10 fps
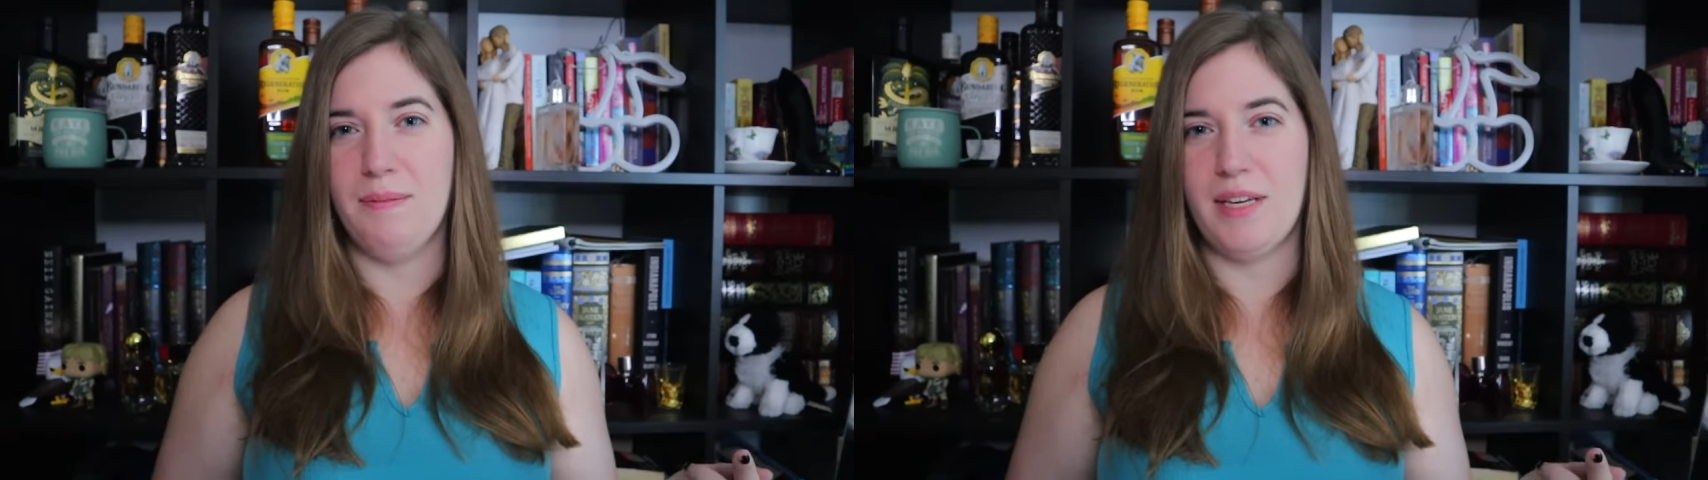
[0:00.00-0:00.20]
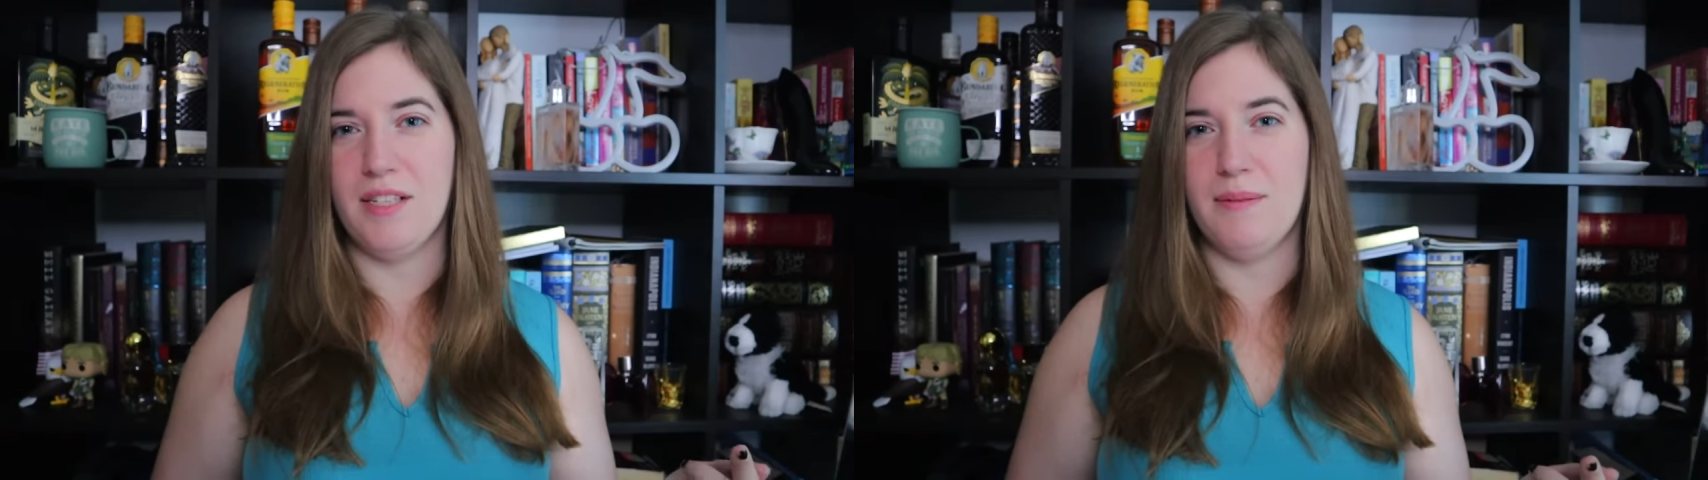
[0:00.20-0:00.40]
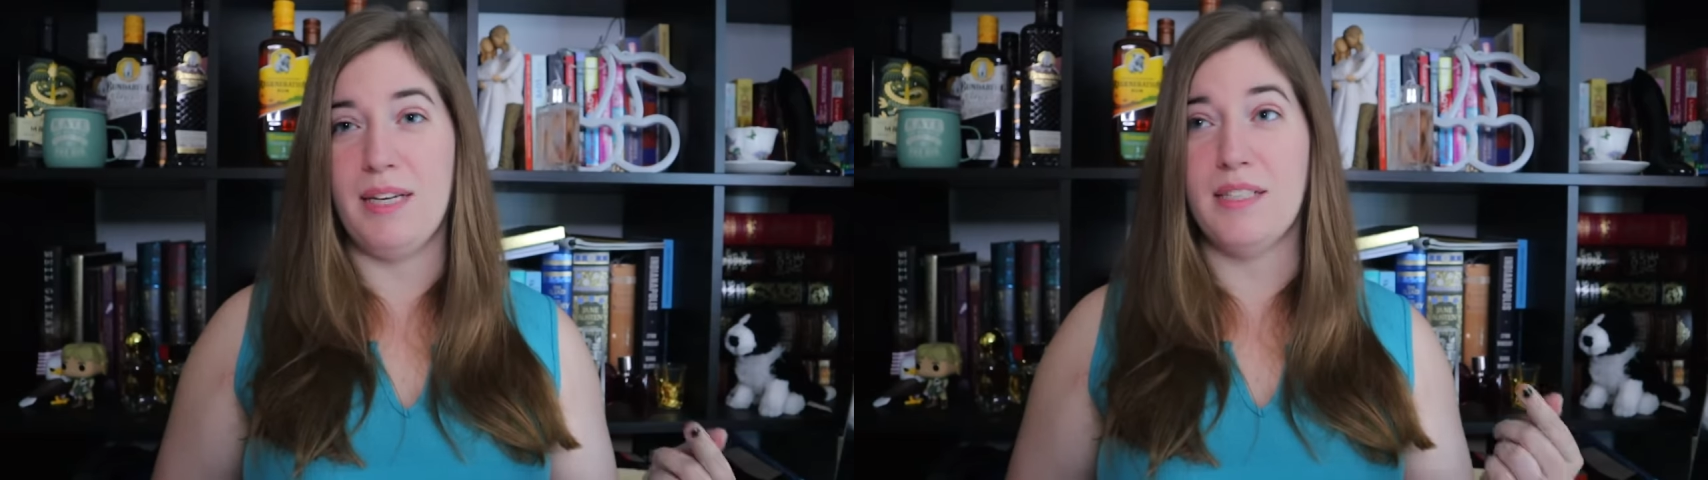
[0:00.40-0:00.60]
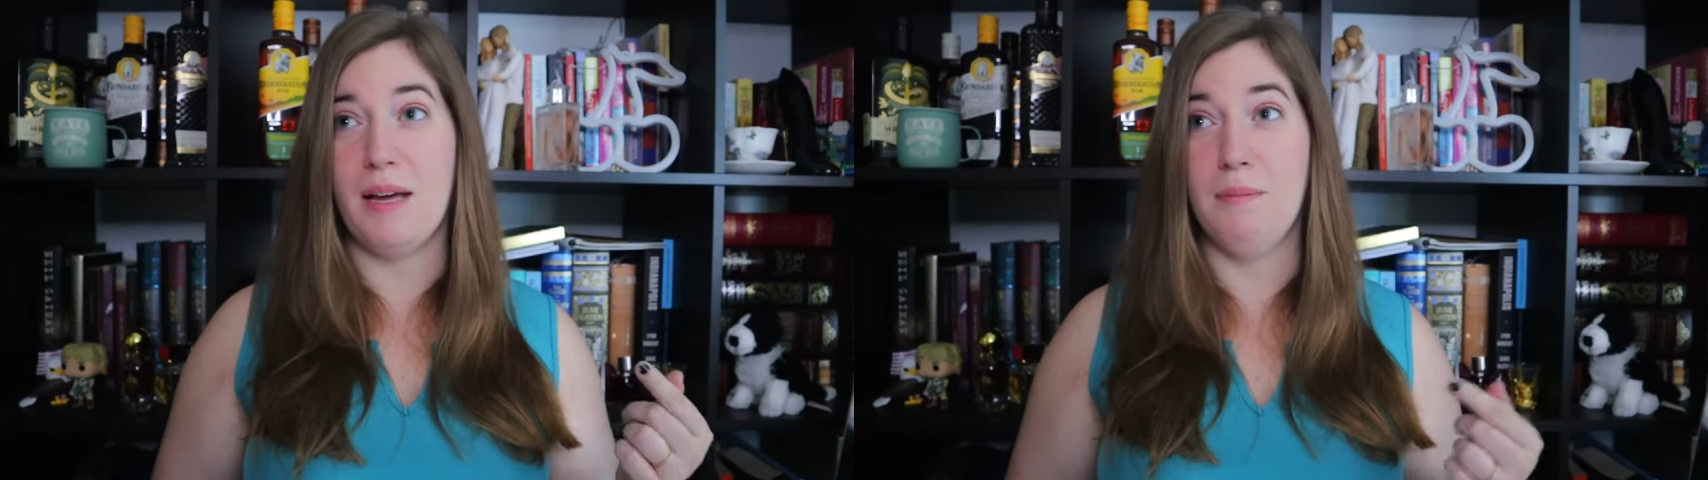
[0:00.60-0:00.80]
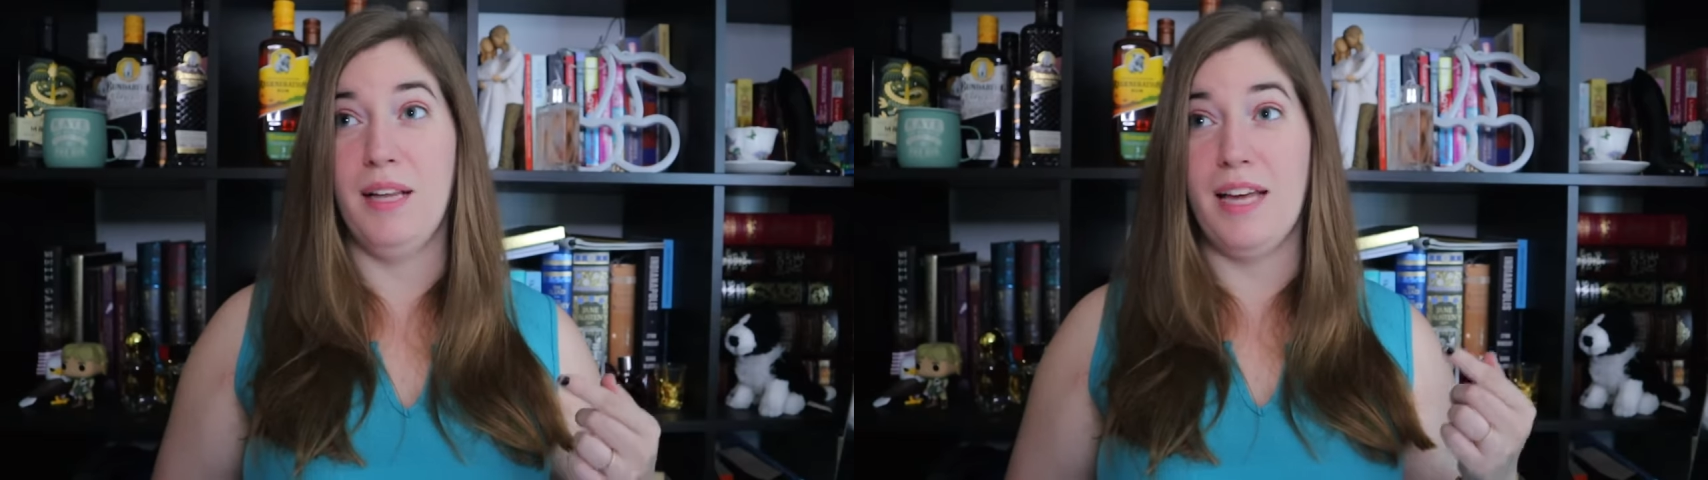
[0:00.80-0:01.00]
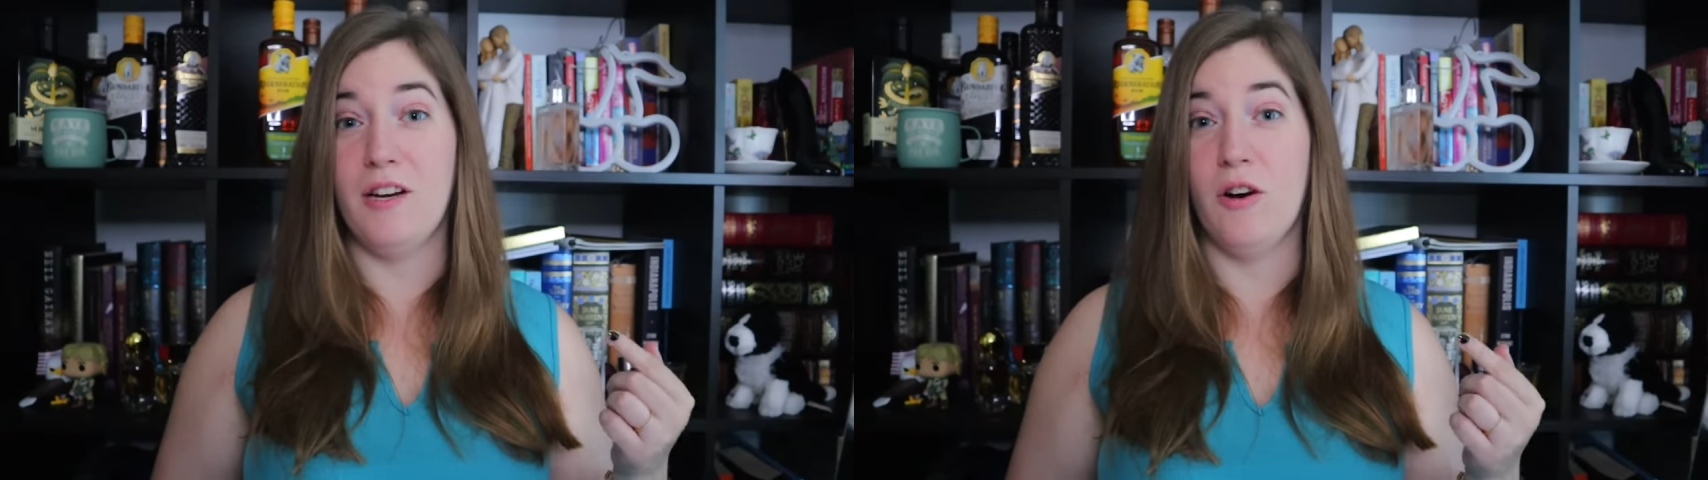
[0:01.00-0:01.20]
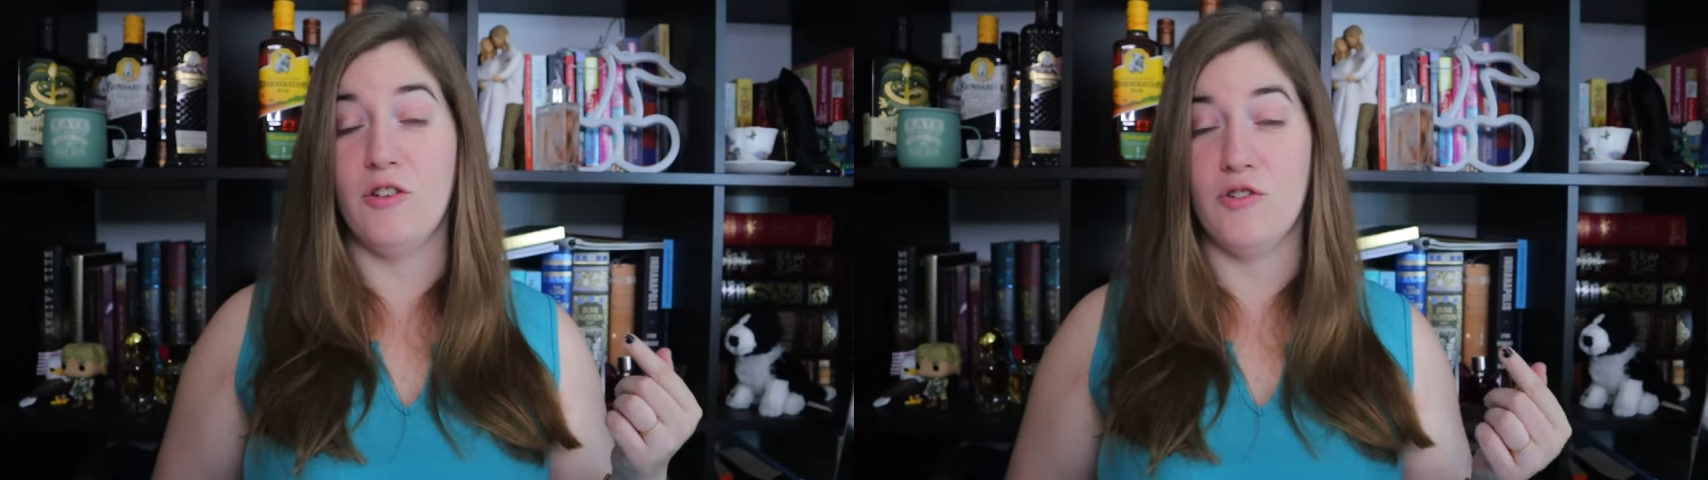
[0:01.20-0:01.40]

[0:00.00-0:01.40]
basically means I'm planning on